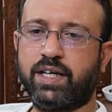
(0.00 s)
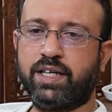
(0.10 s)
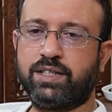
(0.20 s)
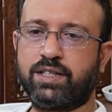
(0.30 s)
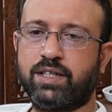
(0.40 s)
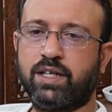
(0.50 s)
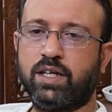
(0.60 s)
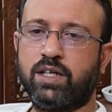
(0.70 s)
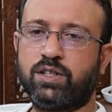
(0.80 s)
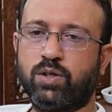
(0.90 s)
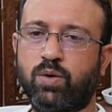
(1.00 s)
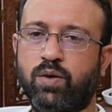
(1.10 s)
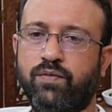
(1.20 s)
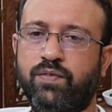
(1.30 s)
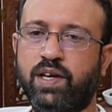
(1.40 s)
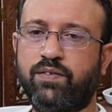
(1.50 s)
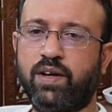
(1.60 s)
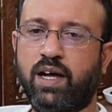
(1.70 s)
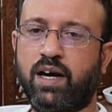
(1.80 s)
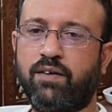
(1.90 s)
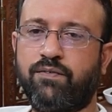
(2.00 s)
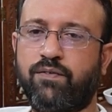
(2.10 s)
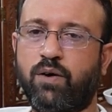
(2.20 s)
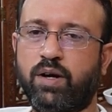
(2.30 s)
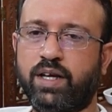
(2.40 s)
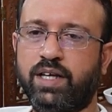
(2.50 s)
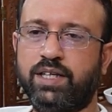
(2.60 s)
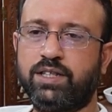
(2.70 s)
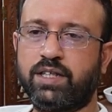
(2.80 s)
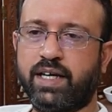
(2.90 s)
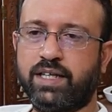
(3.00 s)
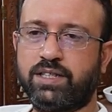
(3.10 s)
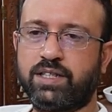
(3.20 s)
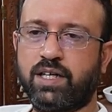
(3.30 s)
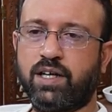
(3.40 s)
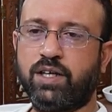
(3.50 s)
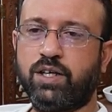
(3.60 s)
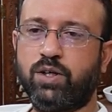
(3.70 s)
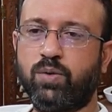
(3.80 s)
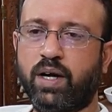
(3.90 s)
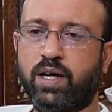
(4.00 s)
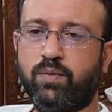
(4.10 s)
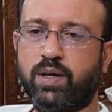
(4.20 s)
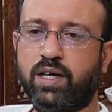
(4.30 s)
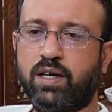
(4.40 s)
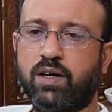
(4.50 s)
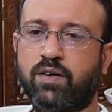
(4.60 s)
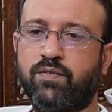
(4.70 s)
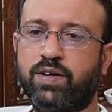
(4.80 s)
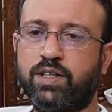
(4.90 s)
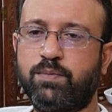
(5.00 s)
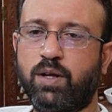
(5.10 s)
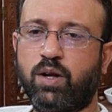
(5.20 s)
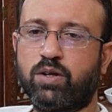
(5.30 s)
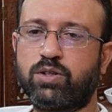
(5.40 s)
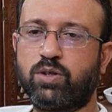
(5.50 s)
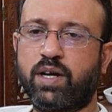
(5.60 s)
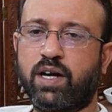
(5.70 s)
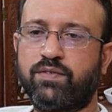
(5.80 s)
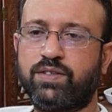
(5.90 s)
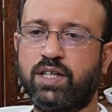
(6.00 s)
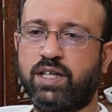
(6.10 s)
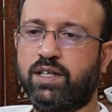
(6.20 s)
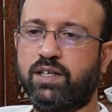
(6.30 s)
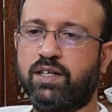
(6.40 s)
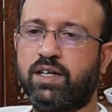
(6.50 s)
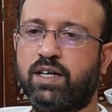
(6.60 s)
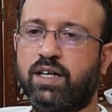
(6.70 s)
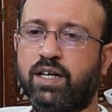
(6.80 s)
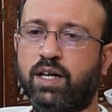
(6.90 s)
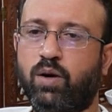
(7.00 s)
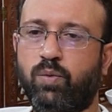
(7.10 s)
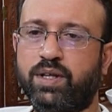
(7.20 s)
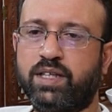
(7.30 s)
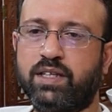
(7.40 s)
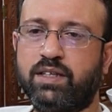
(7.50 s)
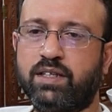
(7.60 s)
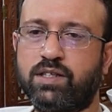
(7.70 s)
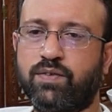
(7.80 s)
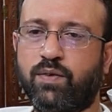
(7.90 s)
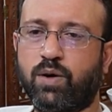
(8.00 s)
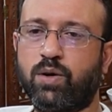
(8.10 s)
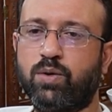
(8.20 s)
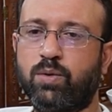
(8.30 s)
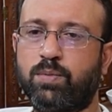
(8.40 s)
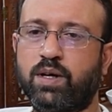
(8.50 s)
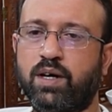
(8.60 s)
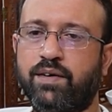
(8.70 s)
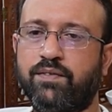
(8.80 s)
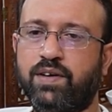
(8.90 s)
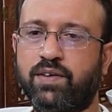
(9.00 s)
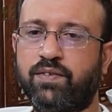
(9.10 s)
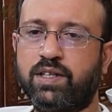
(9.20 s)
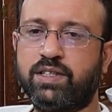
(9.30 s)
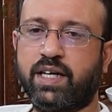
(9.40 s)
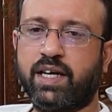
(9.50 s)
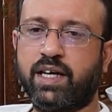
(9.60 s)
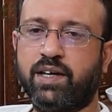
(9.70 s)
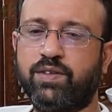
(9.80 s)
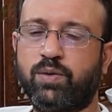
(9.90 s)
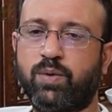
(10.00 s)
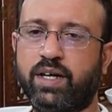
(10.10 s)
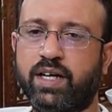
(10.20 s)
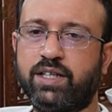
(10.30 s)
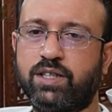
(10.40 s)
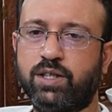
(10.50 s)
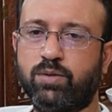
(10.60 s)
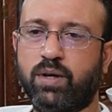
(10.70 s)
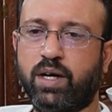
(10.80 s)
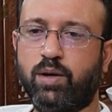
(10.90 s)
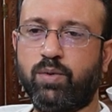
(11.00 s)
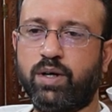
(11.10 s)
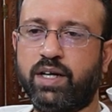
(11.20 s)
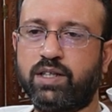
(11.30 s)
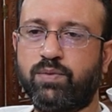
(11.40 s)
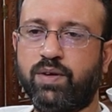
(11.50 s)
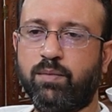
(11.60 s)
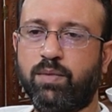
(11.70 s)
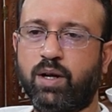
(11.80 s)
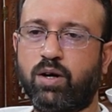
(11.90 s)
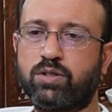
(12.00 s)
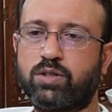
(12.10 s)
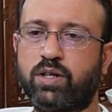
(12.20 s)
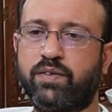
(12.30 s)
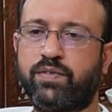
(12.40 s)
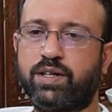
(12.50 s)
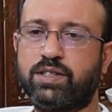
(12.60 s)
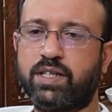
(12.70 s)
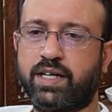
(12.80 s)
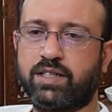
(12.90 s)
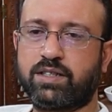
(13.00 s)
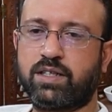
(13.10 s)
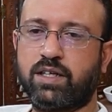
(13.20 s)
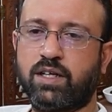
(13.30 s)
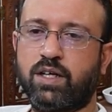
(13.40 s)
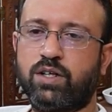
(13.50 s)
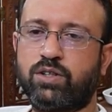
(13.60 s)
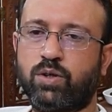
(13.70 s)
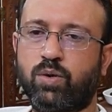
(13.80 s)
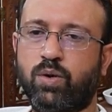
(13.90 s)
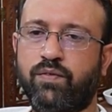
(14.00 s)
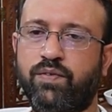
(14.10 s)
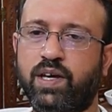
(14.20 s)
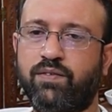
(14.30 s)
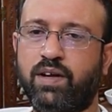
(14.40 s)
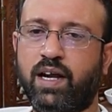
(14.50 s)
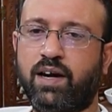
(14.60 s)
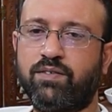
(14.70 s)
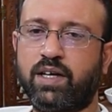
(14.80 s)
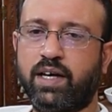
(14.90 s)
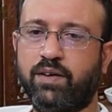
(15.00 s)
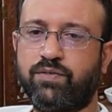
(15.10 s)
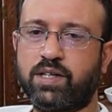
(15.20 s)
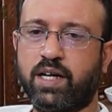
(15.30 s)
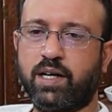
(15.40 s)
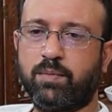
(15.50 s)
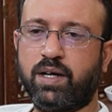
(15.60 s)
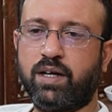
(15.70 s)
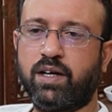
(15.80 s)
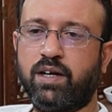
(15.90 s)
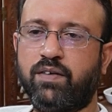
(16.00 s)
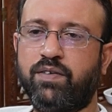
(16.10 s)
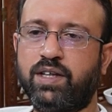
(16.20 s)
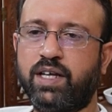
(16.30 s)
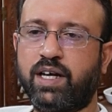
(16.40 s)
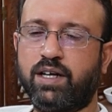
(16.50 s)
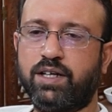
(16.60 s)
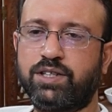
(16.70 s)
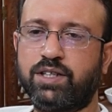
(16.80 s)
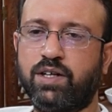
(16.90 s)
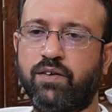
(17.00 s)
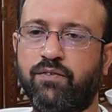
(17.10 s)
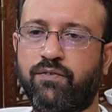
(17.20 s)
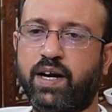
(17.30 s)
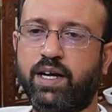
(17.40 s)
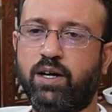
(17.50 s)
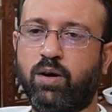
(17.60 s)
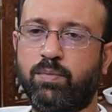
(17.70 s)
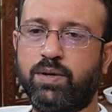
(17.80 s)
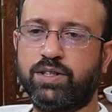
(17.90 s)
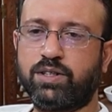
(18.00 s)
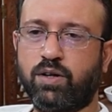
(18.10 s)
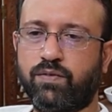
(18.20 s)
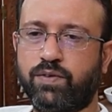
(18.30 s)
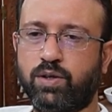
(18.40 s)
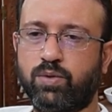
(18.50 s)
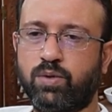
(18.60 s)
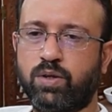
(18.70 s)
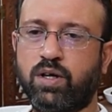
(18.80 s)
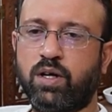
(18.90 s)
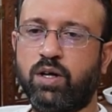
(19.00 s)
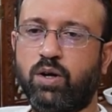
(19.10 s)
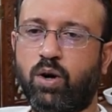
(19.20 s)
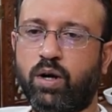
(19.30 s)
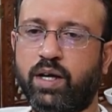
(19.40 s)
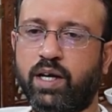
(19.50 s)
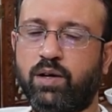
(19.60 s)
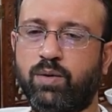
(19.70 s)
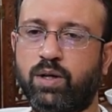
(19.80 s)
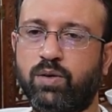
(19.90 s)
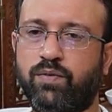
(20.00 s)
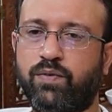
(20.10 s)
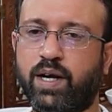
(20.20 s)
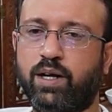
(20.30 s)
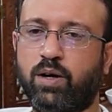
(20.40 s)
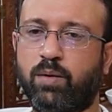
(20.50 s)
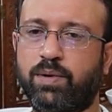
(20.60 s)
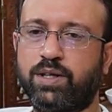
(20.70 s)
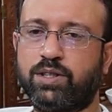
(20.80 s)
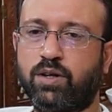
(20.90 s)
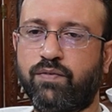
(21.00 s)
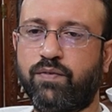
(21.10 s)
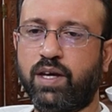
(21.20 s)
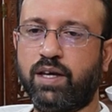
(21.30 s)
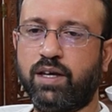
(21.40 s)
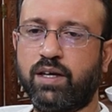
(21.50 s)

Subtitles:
edge. So we will have for each edge u and v which belongs to graph G. Now within this for loop, we will check if the vertex u and vertex v belongs to different sets. So we will have the if statement with the condition find operation of u not equal to find operation of v.